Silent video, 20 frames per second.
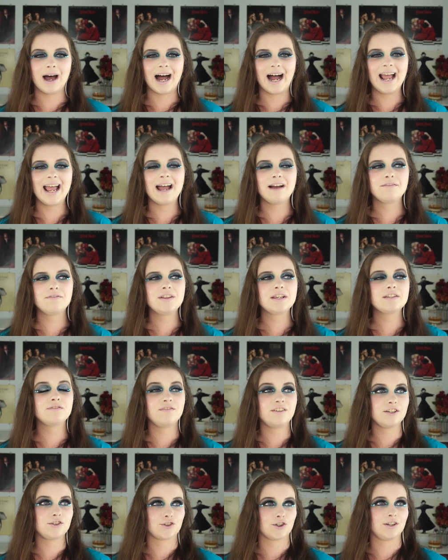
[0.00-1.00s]
I have this
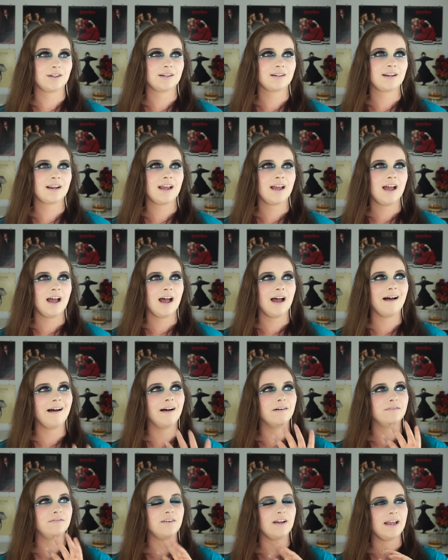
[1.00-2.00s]
vision
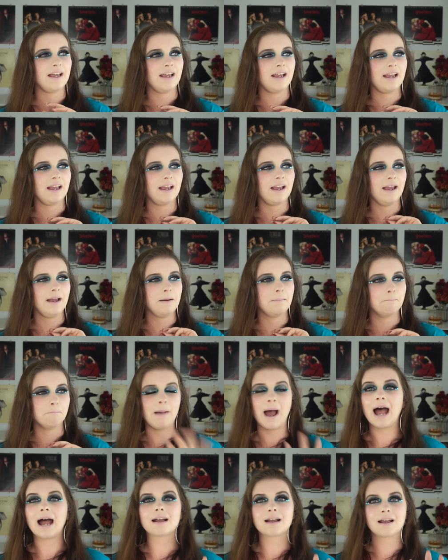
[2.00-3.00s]
of a
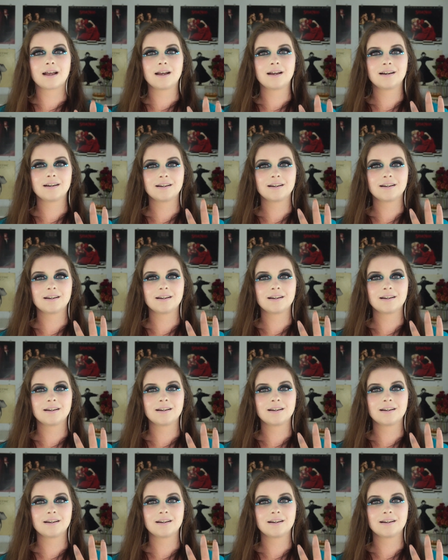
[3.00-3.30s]
MAC